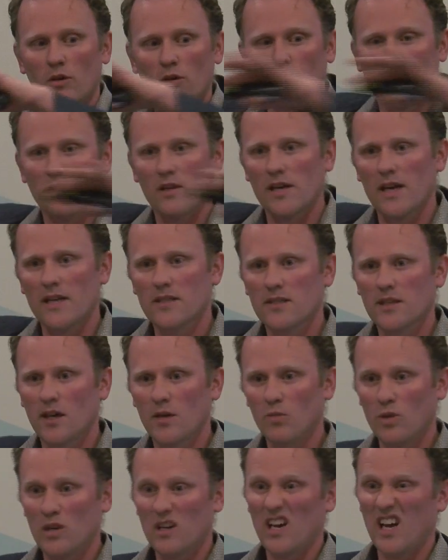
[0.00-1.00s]
and look in the
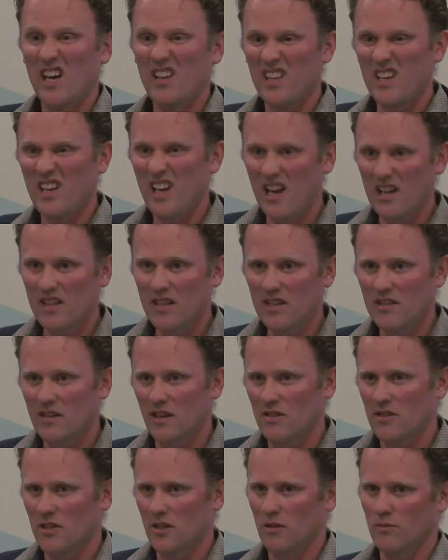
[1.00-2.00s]
landscape where are the other
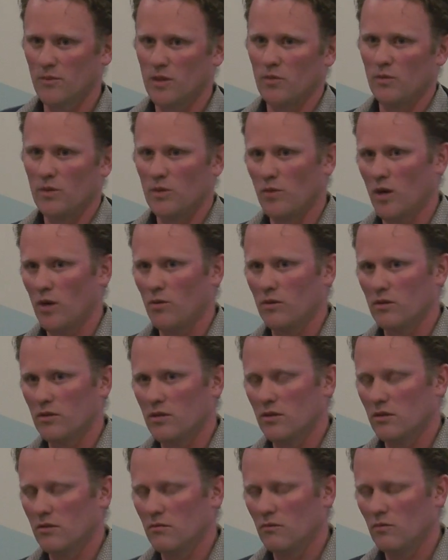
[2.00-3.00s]
Dutch elms that we might want
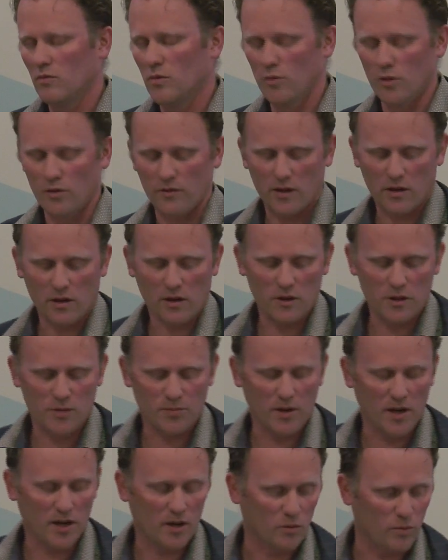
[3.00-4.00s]
to remove that are close
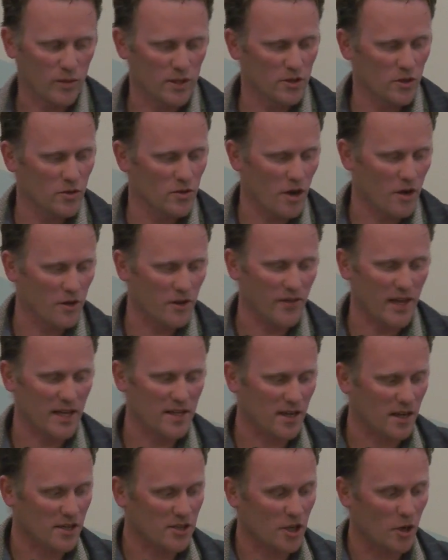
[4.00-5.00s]
by. We do know that that
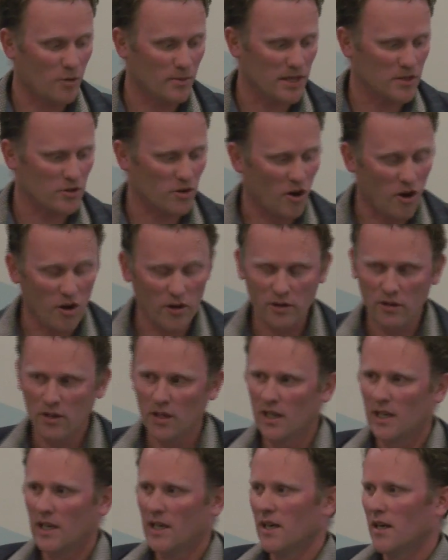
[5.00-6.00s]
Dutch elm has gone.
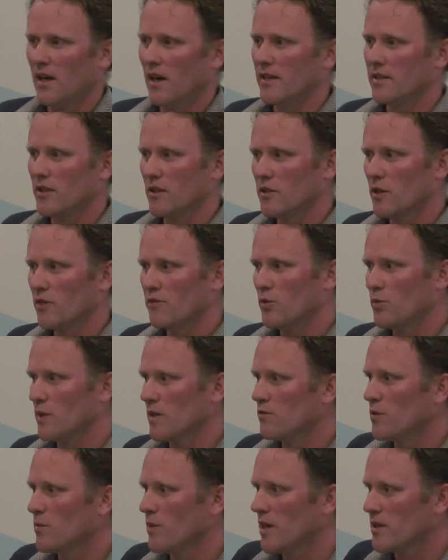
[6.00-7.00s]
I don't know if it
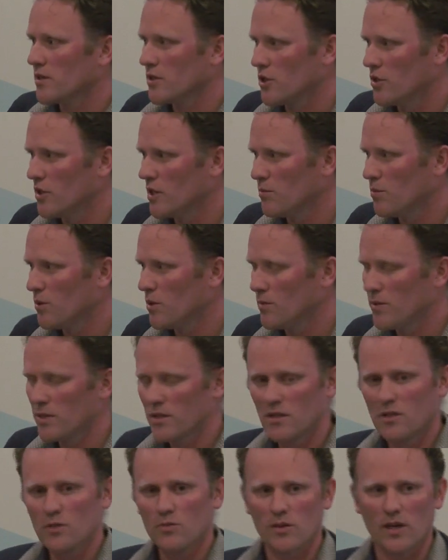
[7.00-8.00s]
went for biosecurity
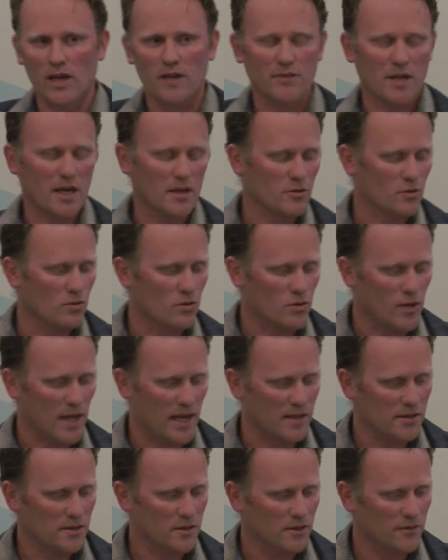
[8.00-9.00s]
purposes. We'd have to ask Auckland
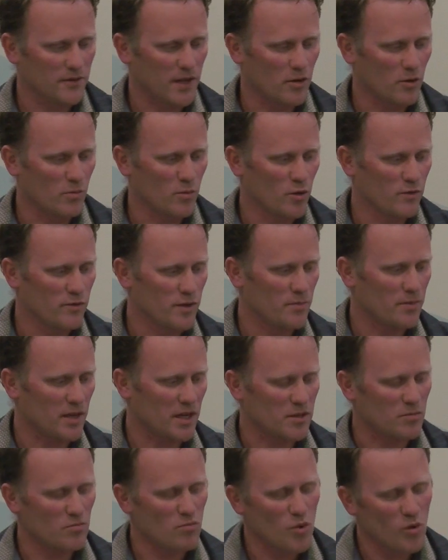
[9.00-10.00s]
Council if they removed it.
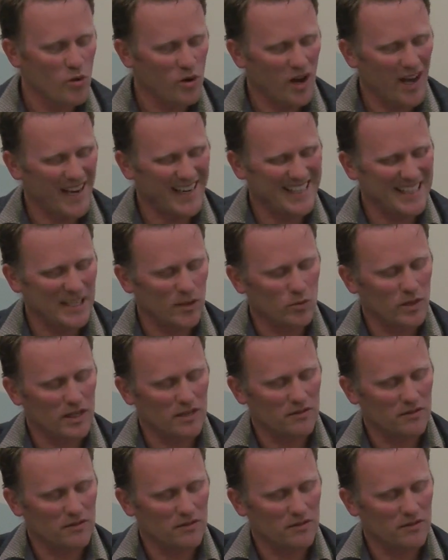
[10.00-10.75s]
It's more likely it